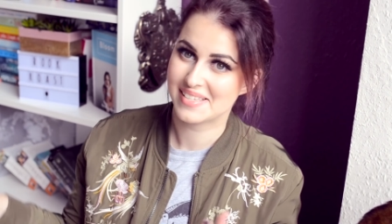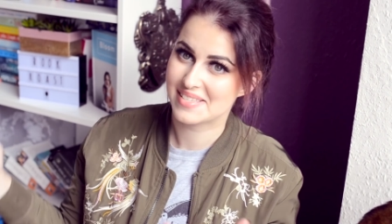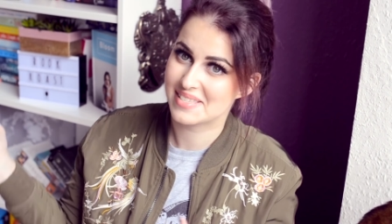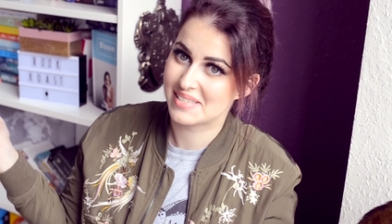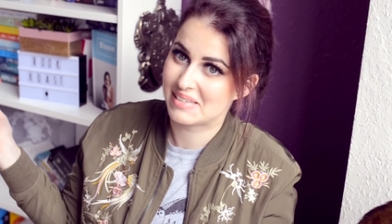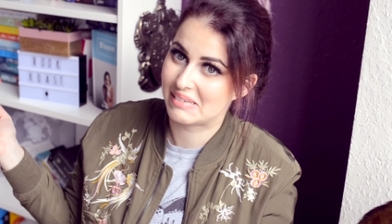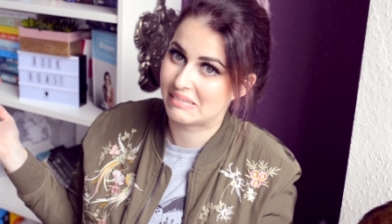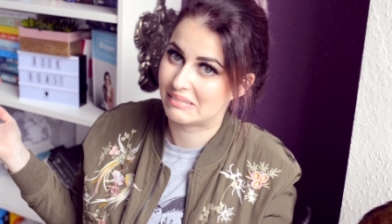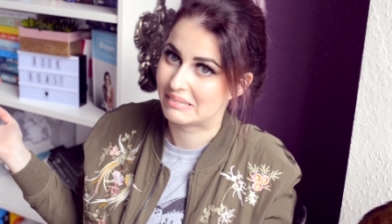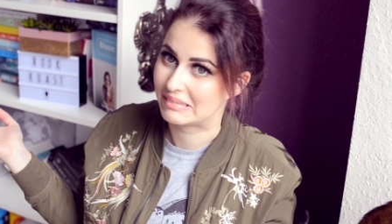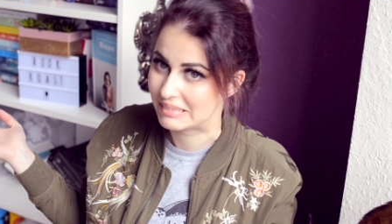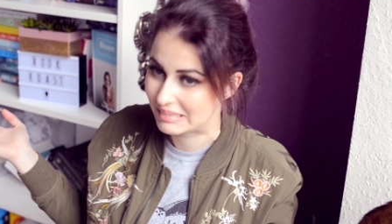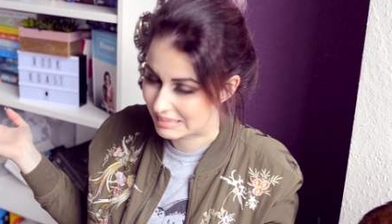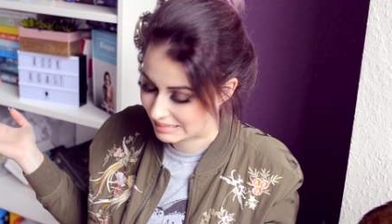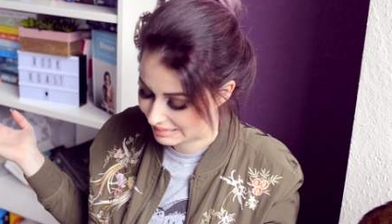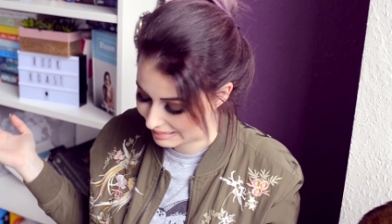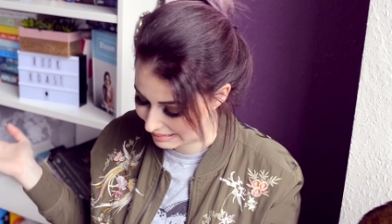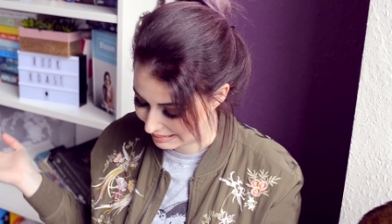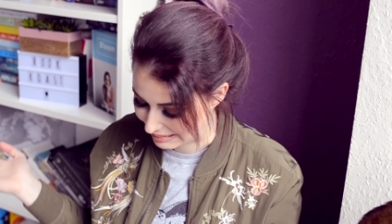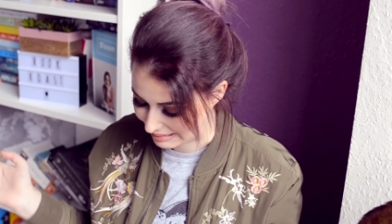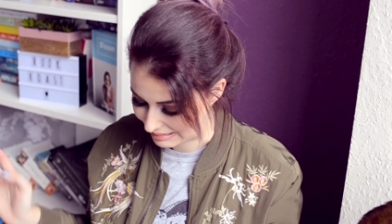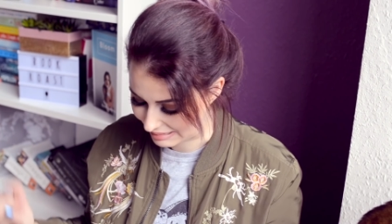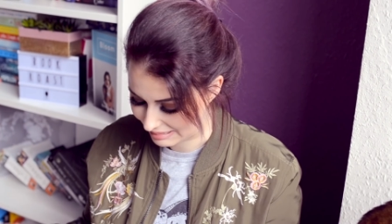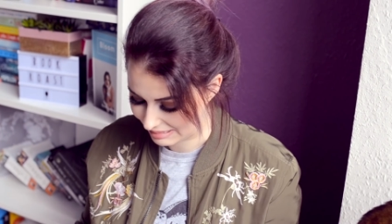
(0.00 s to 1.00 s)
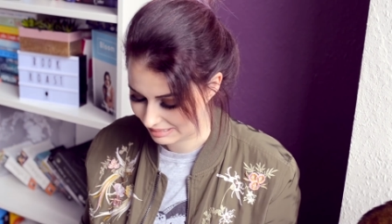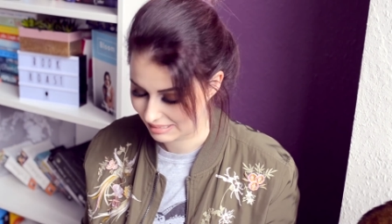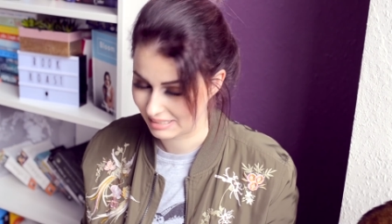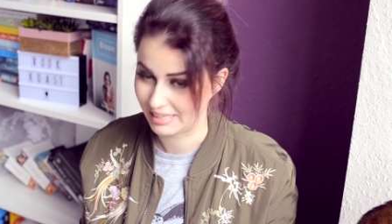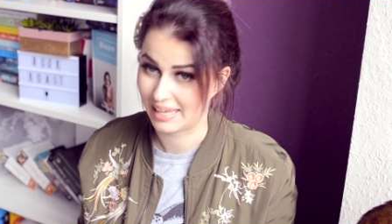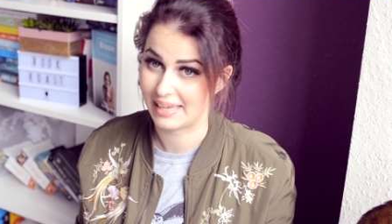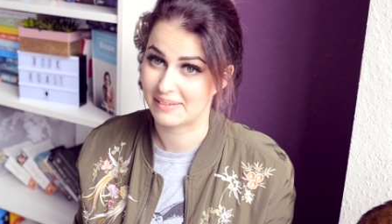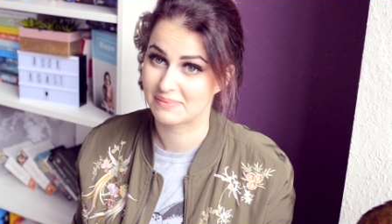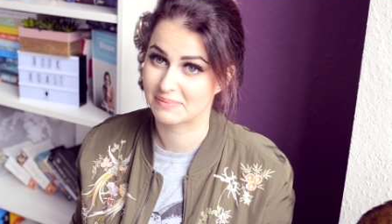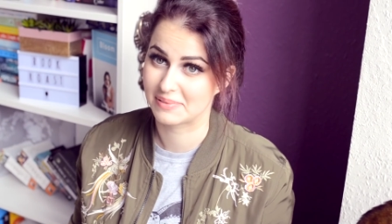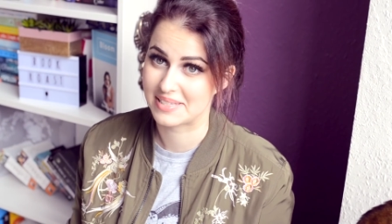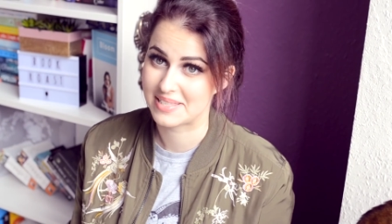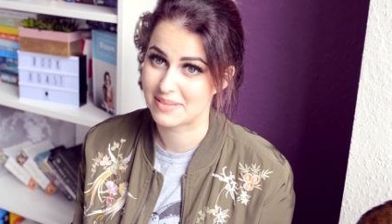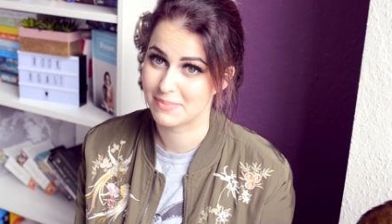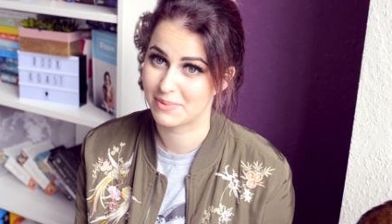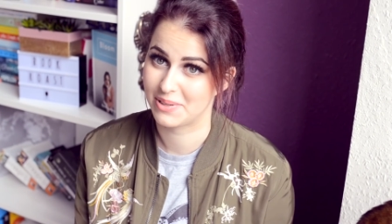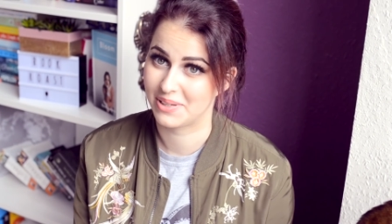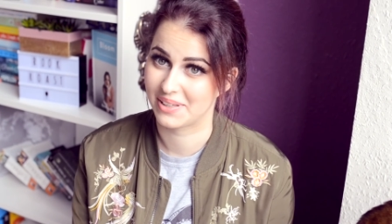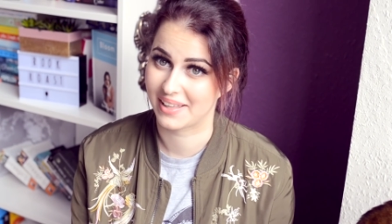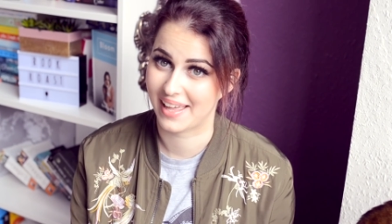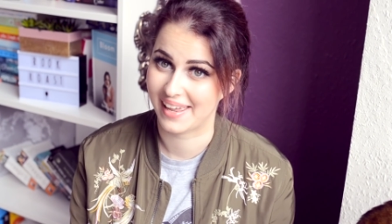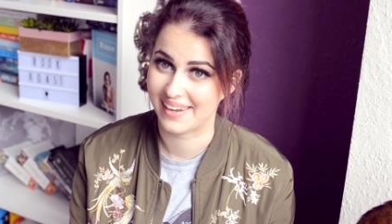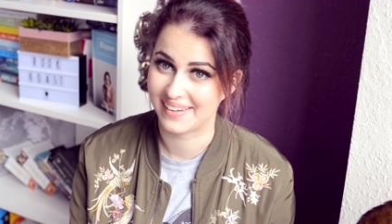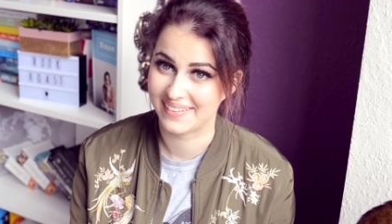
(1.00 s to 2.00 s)
So, I can't please them
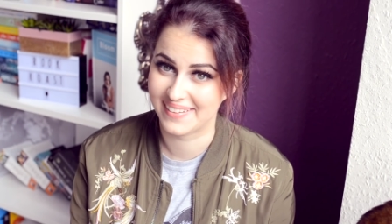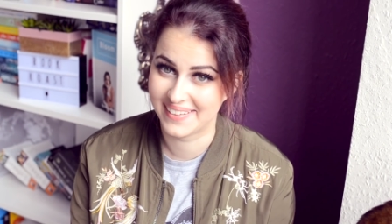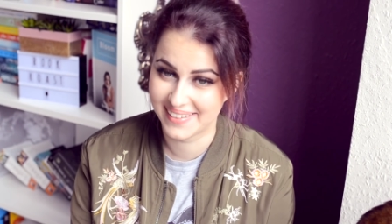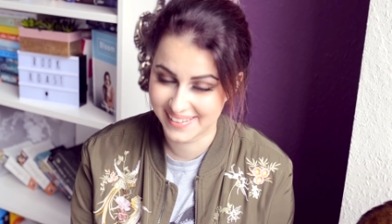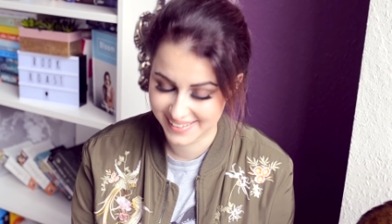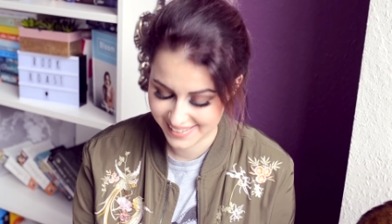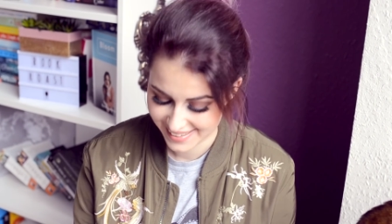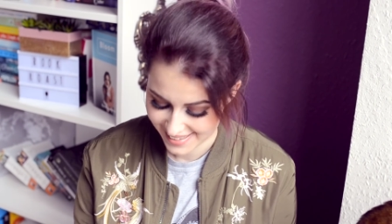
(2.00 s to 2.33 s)
all, can you?